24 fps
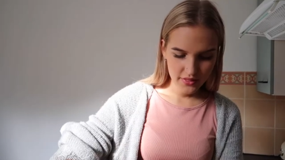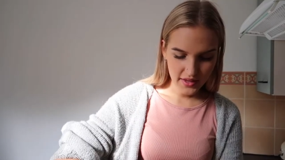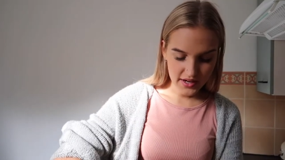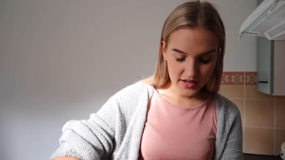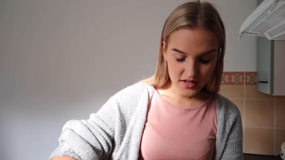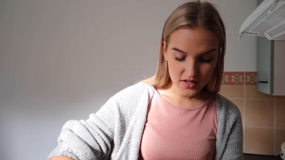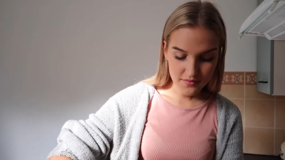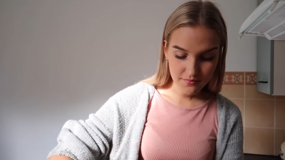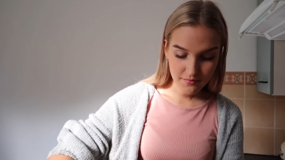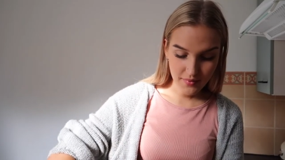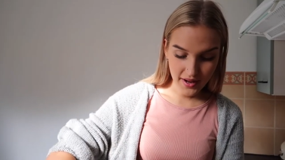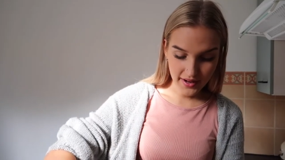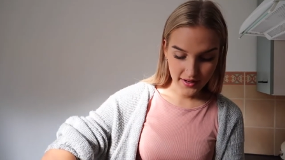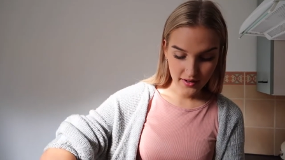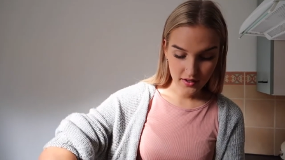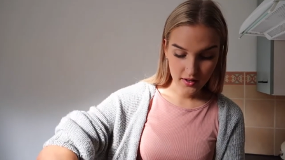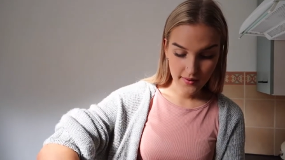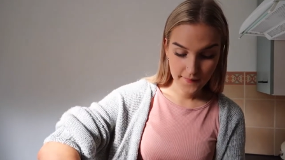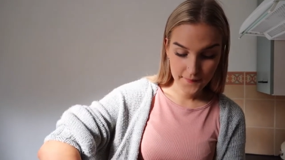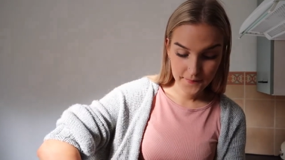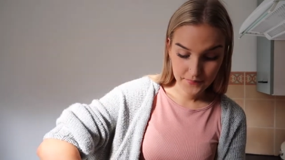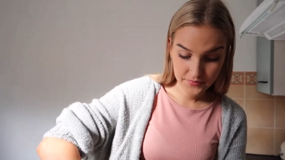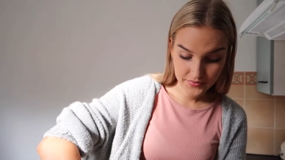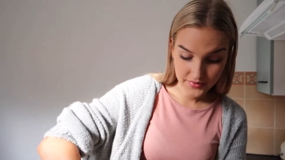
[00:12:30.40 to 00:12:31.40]
They make
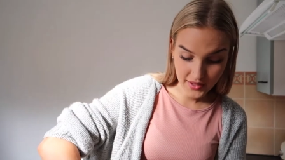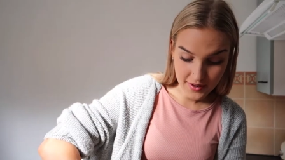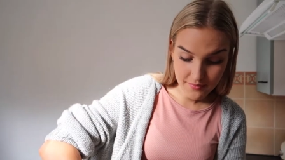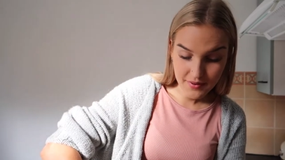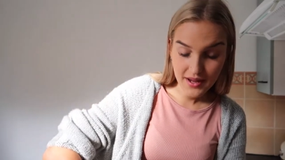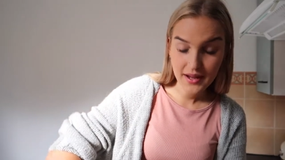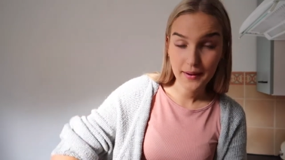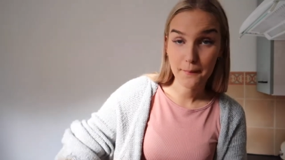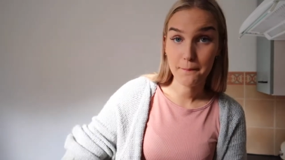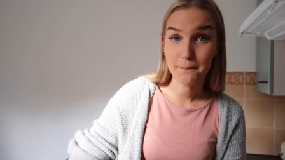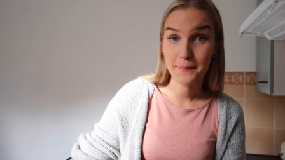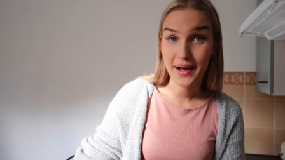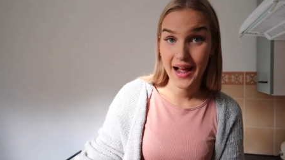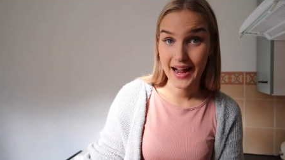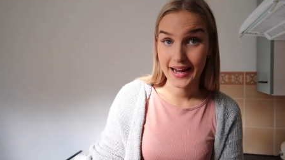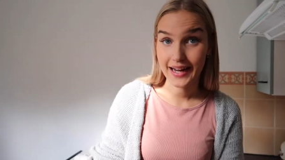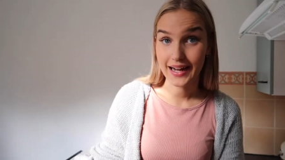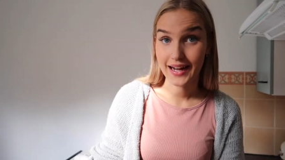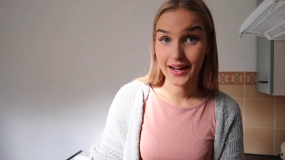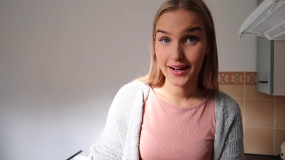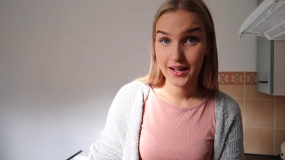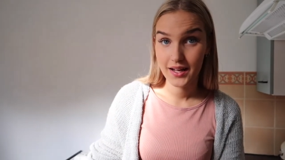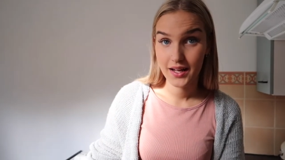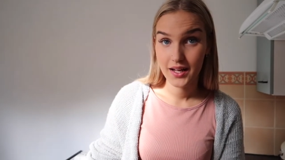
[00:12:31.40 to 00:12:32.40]

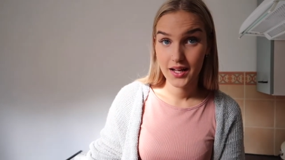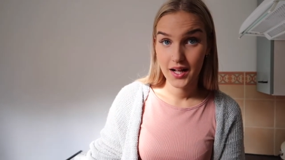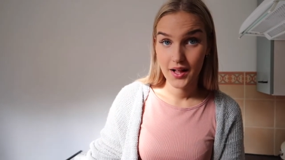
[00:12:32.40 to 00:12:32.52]
bank.